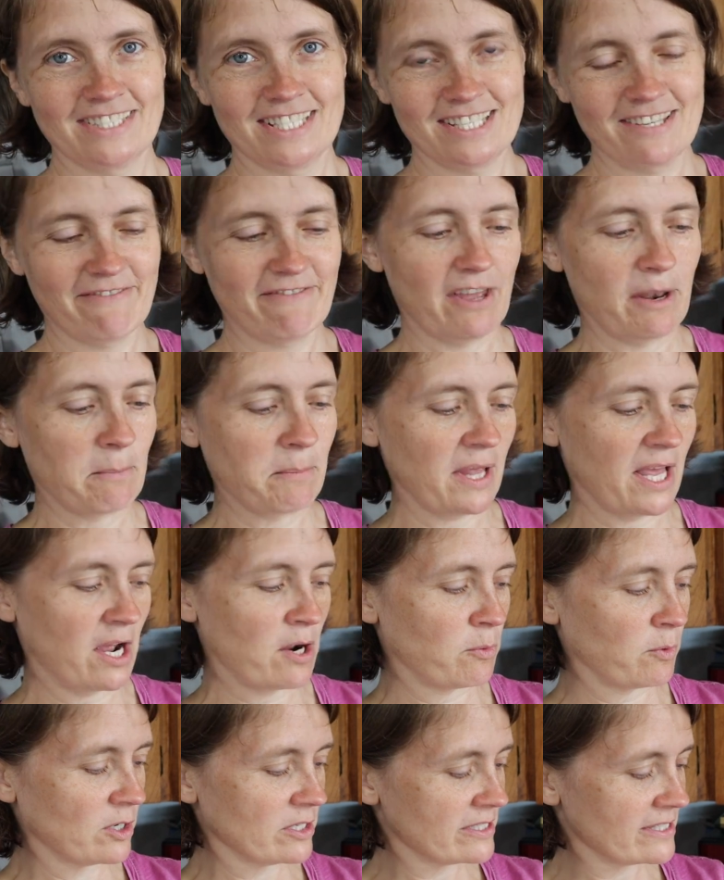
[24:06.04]
It's a fun play
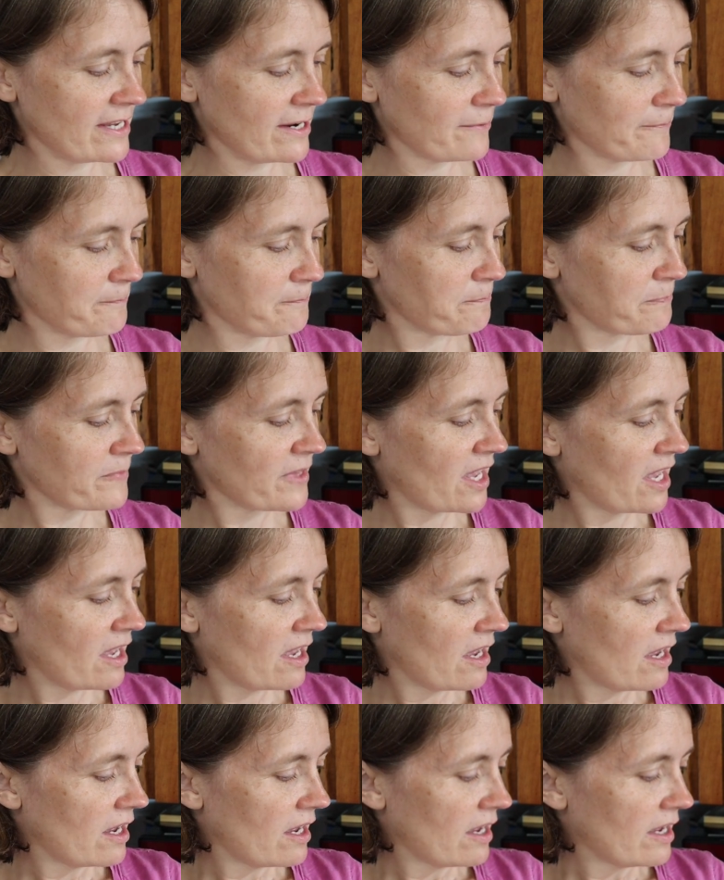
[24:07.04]
on words there.
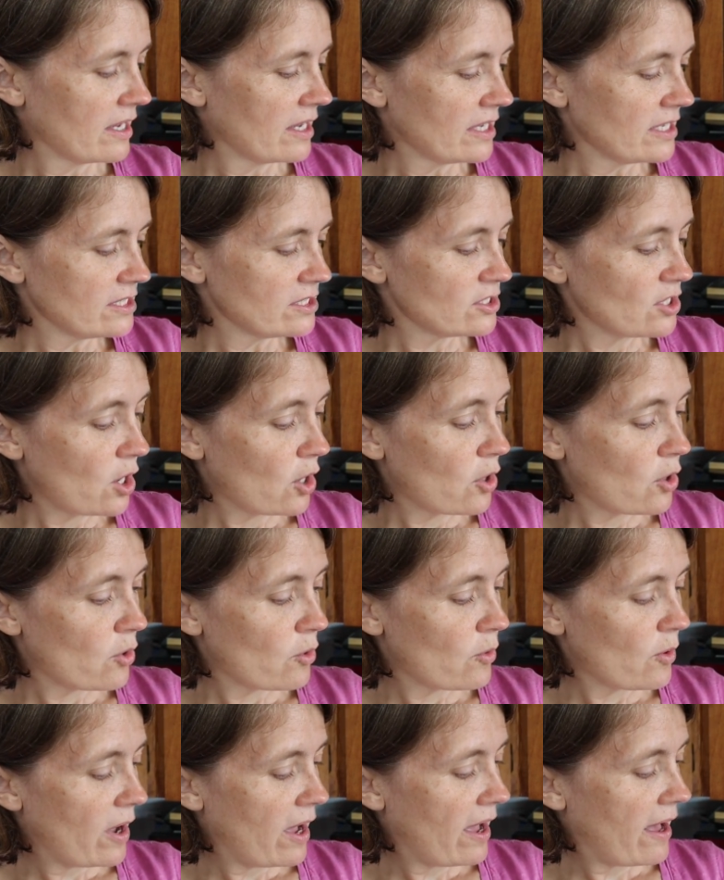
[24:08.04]

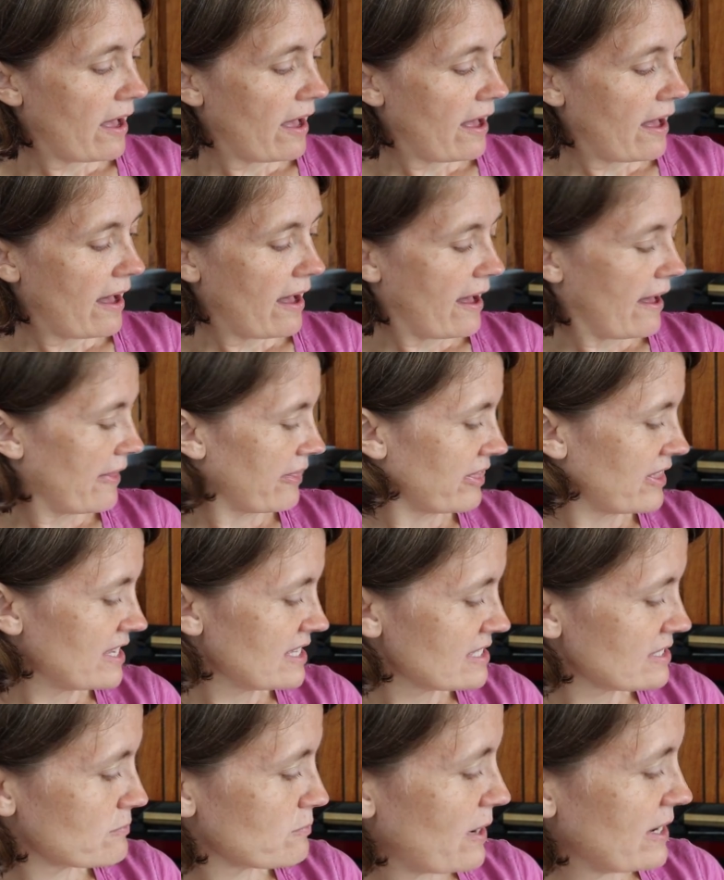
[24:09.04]
So
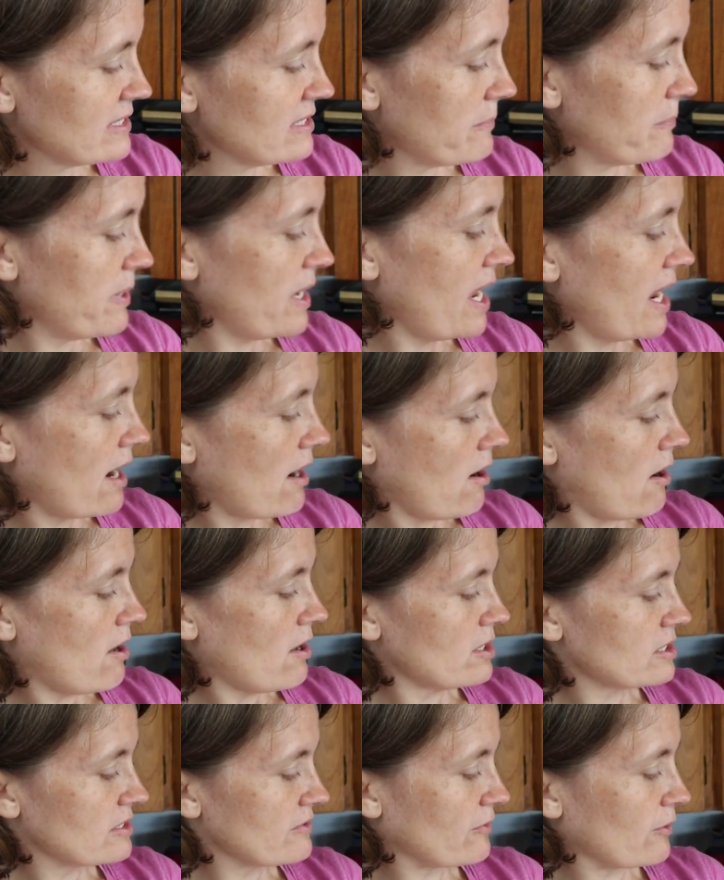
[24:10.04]
this recipe
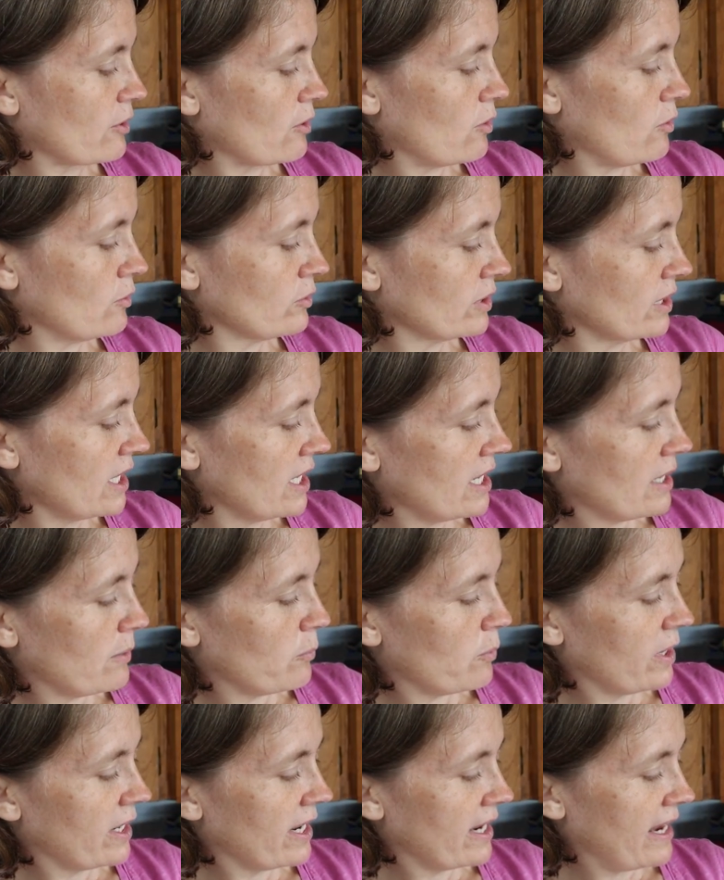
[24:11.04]
calls for only
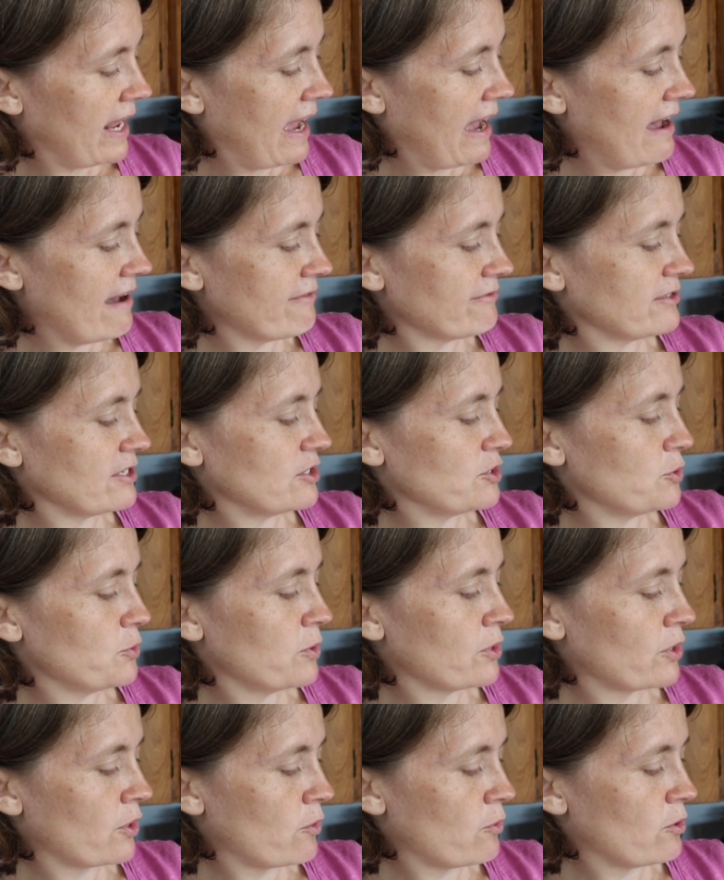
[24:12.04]
one and a half to two
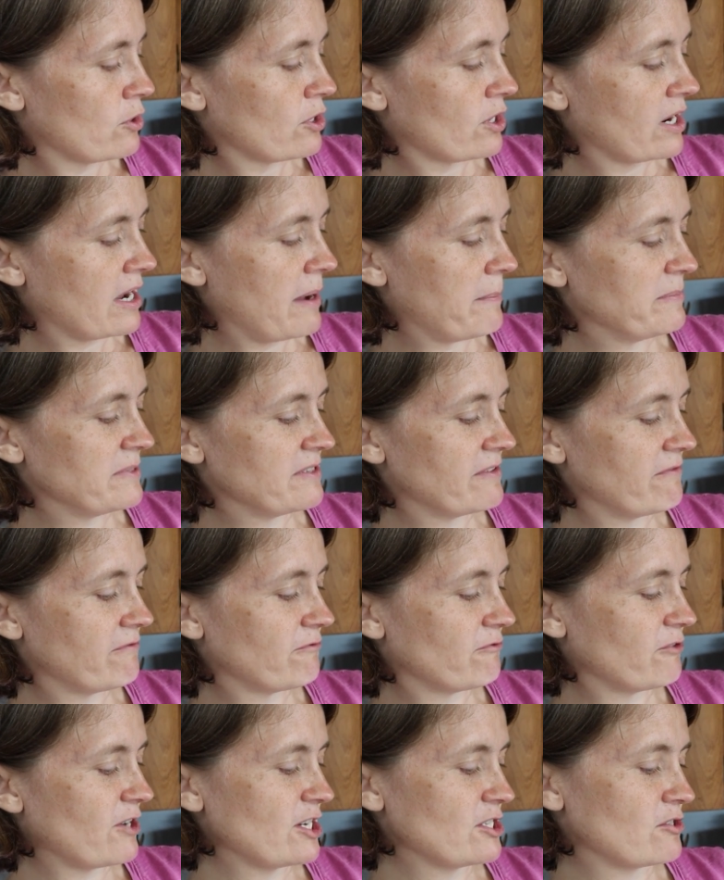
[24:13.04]
and a quarter cups
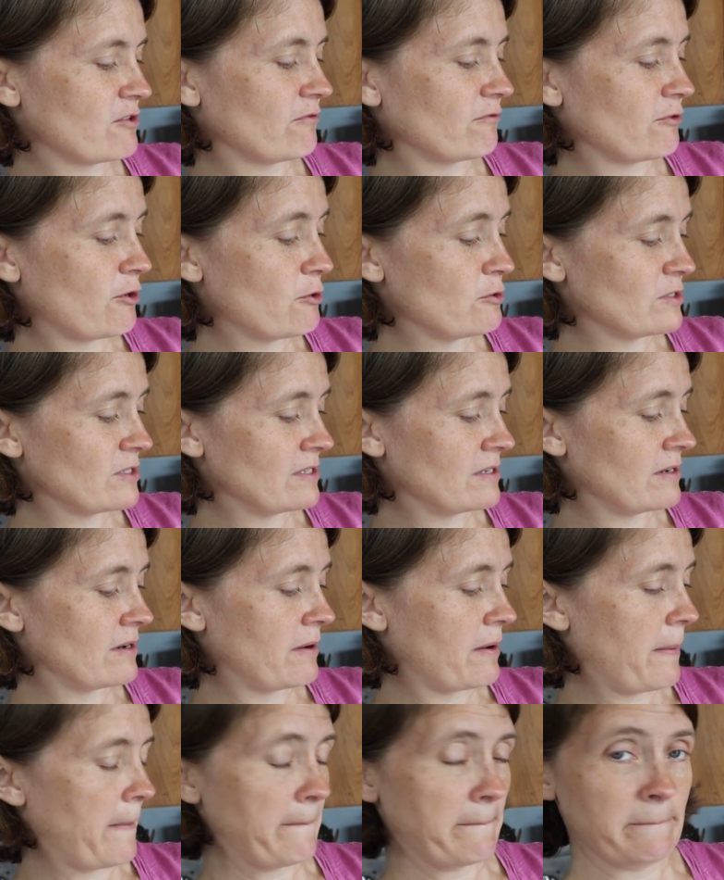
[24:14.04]
fresh or
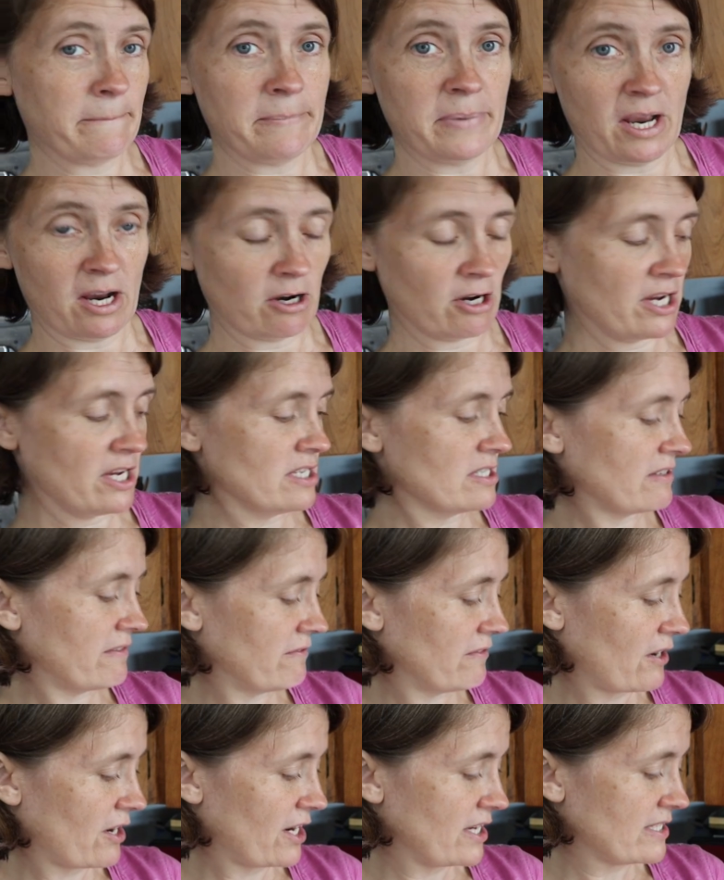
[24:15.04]
frozen berries of
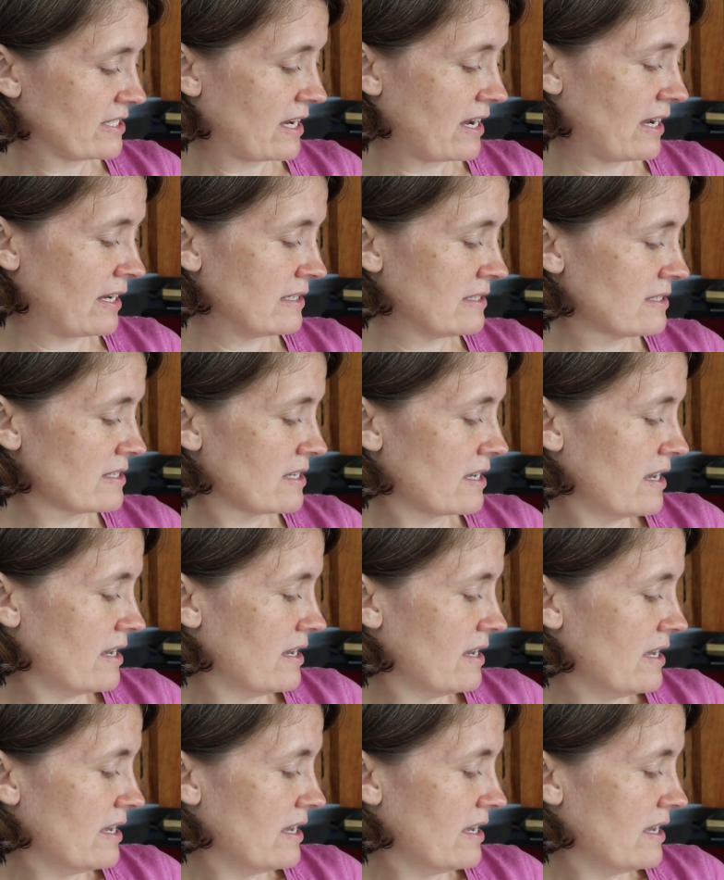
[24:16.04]
various kinds.